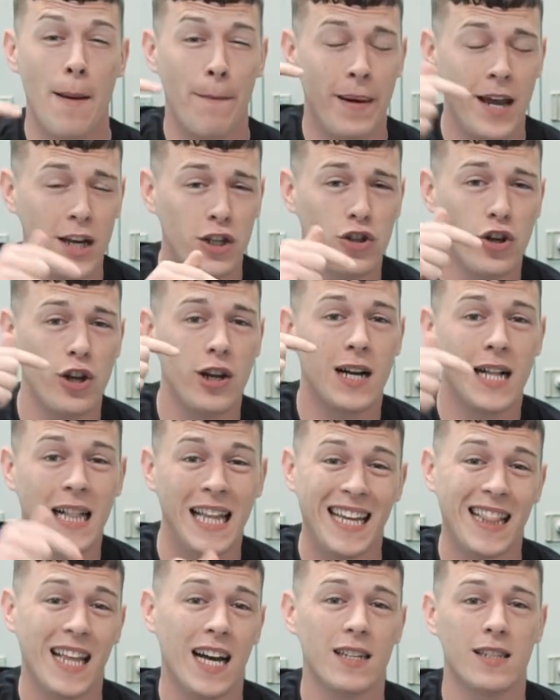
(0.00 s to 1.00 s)
make sure you
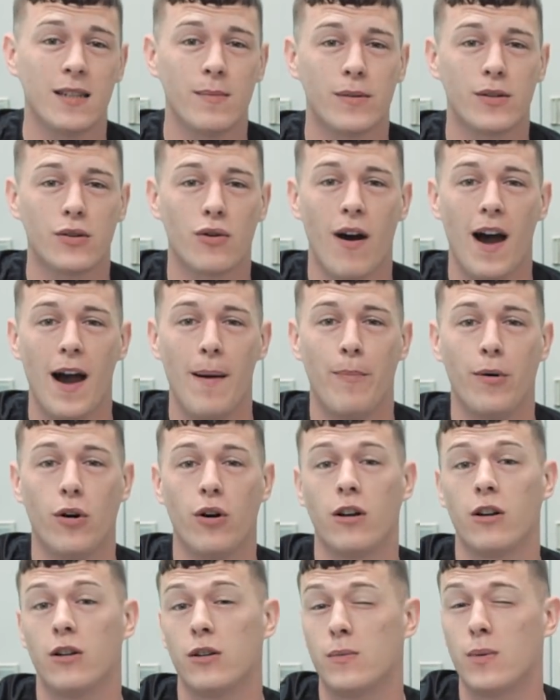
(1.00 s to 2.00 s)
click that subscribe
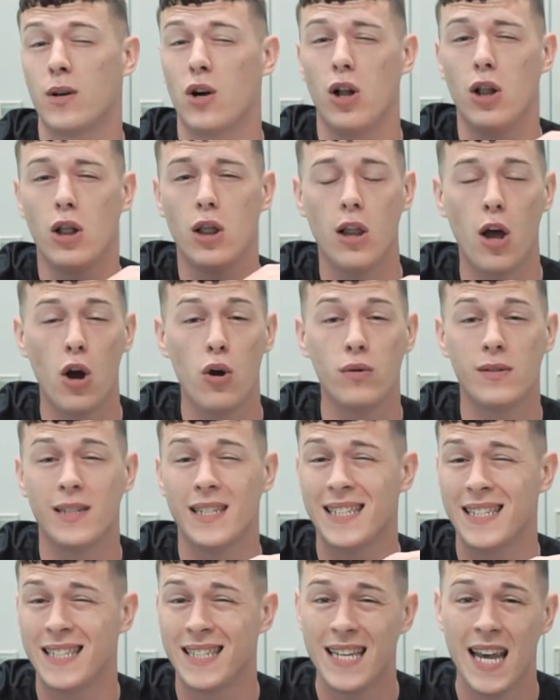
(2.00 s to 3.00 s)
button because we've got loads
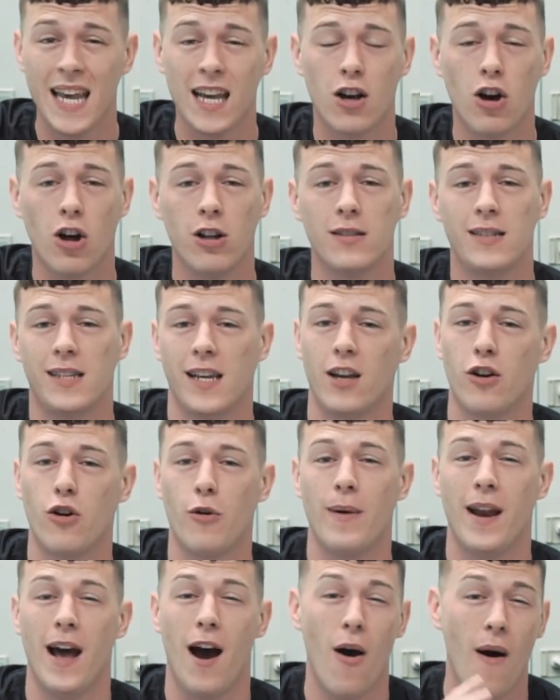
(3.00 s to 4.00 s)
of sick content
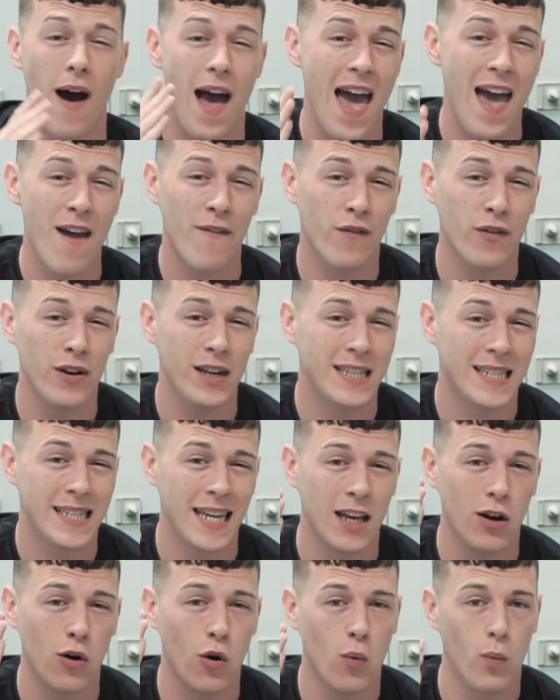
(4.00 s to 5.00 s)
coming out every
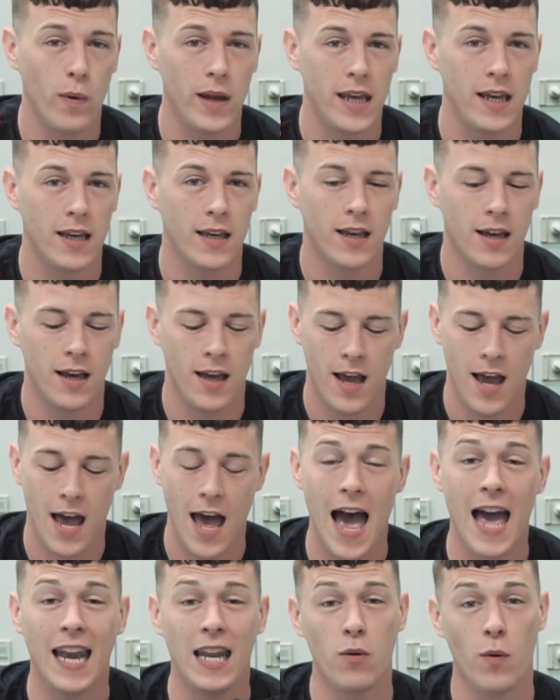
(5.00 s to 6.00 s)
single week.
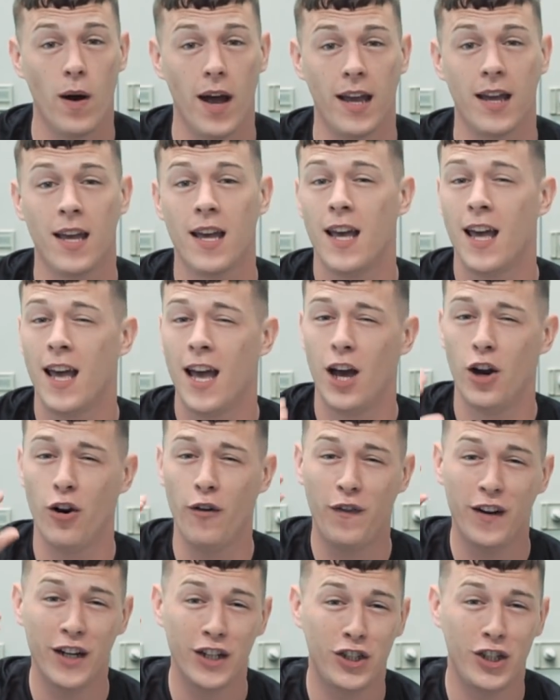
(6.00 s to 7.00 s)
Anyway,
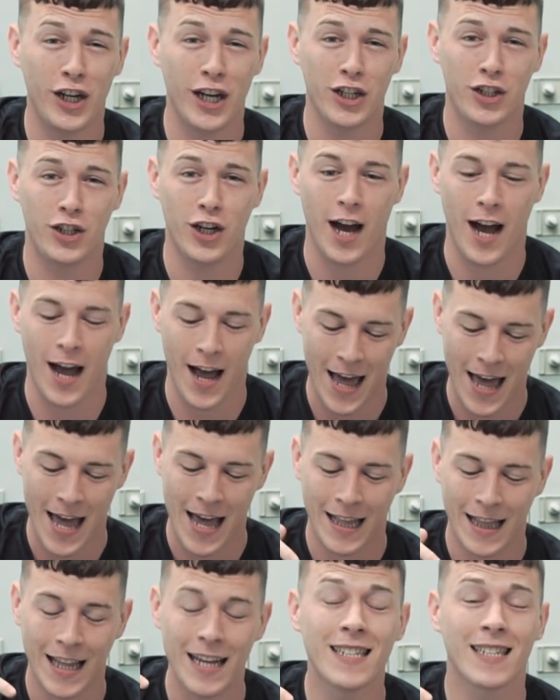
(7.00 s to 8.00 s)
enough of the chit chat,
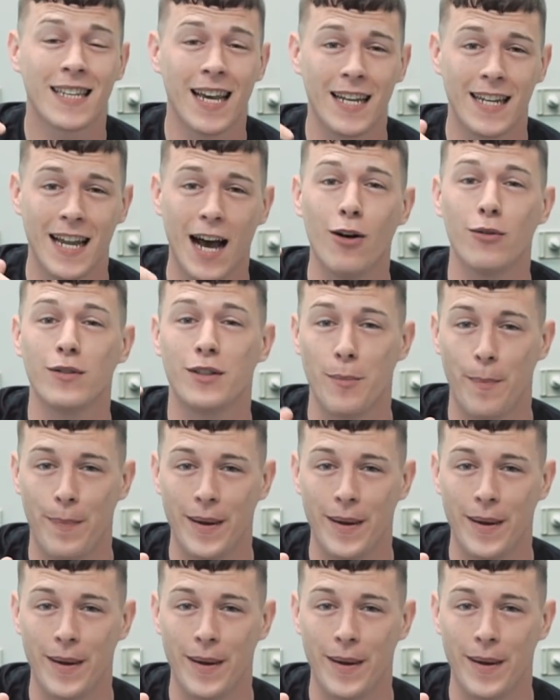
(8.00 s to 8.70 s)
let's get down to